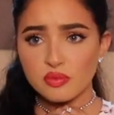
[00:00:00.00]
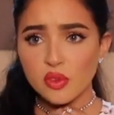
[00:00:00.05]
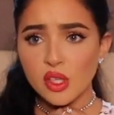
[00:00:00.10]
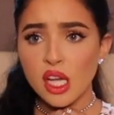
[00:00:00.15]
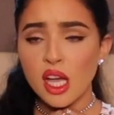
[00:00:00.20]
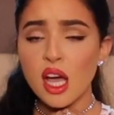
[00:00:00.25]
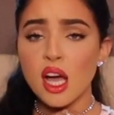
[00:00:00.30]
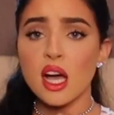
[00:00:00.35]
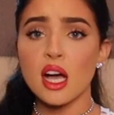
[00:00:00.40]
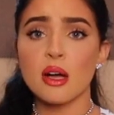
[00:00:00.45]

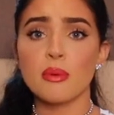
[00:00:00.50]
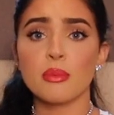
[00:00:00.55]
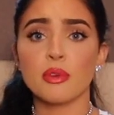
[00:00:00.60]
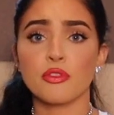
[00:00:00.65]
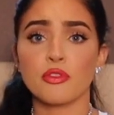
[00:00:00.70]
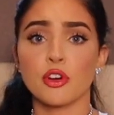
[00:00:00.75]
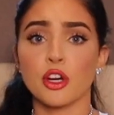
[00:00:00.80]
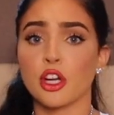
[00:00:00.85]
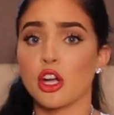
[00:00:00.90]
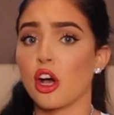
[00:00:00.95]

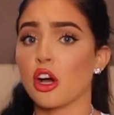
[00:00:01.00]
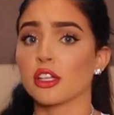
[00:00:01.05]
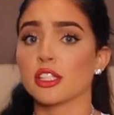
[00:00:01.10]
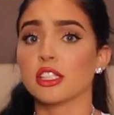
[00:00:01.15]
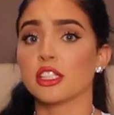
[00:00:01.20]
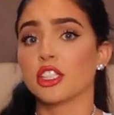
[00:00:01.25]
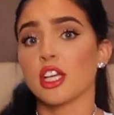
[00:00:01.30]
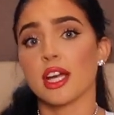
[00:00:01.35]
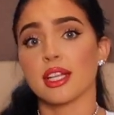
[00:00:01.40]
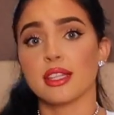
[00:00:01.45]
for y'all
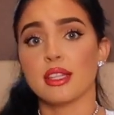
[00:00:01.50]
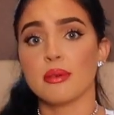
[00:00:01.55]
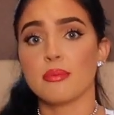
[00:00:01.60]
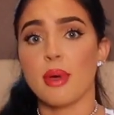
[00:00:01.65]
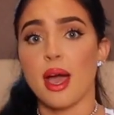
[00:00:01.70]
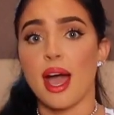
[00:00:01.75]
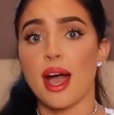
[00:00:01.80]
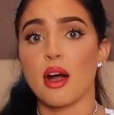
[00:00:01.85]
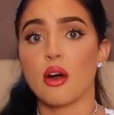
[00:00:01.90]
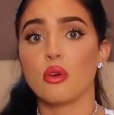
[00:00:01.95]
to check them
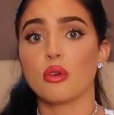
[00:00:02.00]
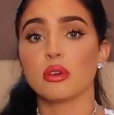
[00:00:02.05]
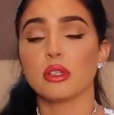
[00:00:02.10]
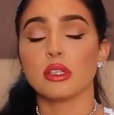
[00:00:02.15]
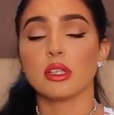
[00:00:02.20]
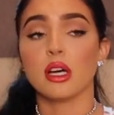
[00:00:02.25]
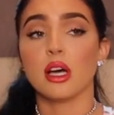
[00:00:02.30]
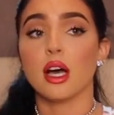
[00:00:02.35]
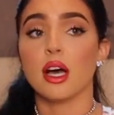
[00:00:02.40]
out.